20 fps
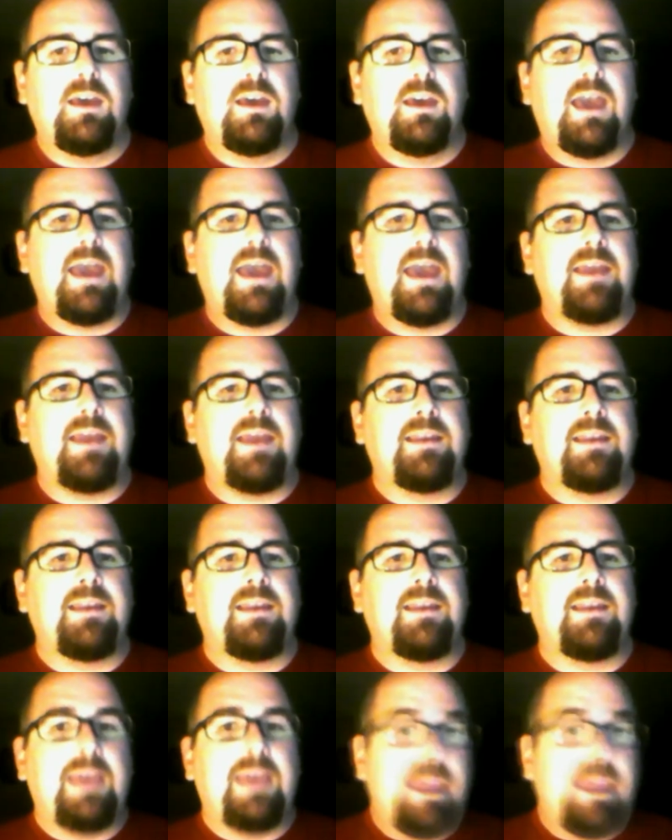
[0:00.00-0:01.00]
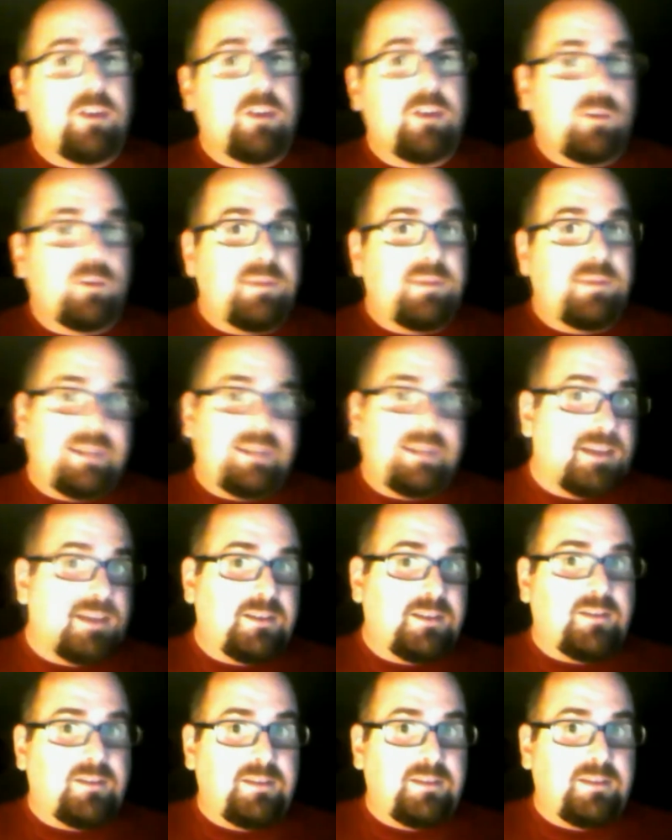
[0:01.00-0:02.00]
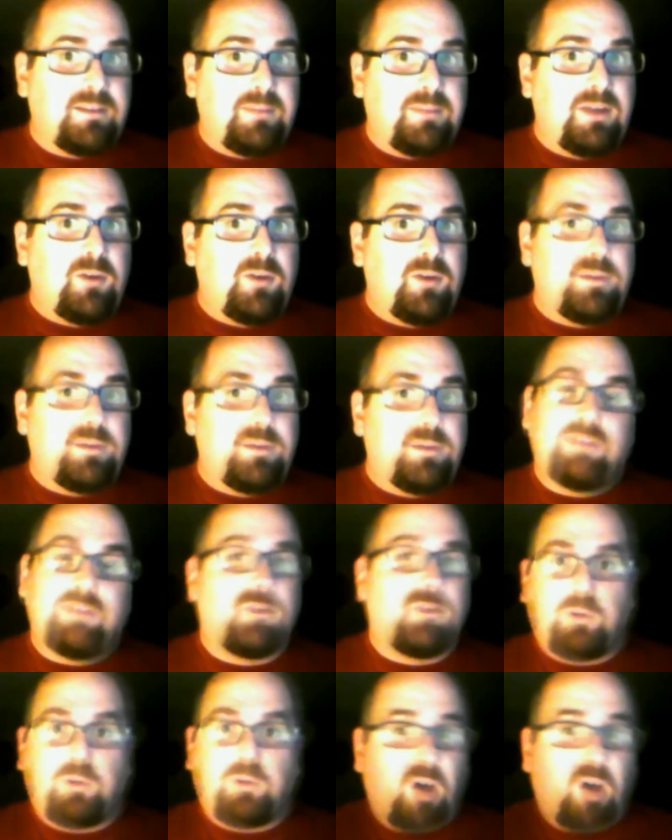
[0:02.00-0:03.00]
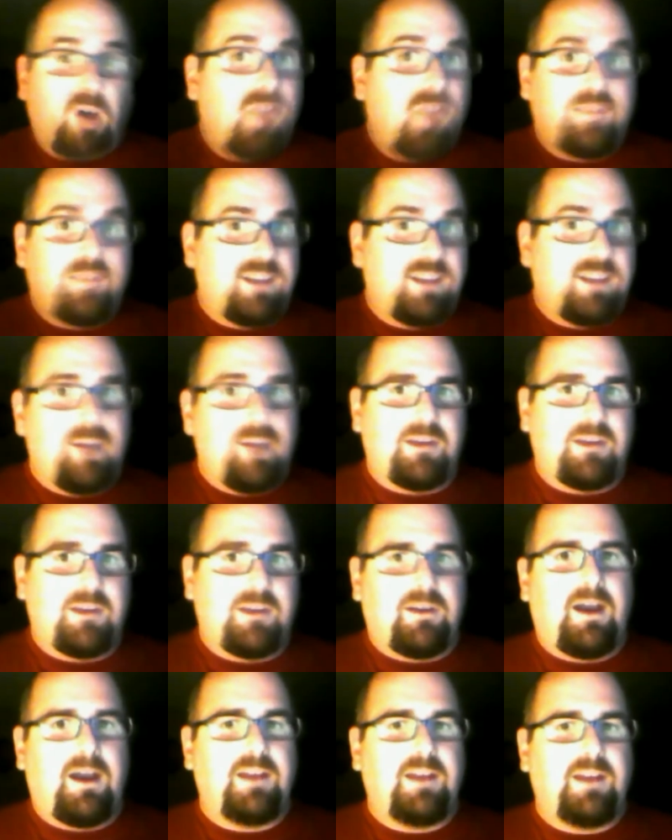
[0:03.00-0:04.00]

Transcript: and Ingram is out there in the middle because you don't know if he's coming or not.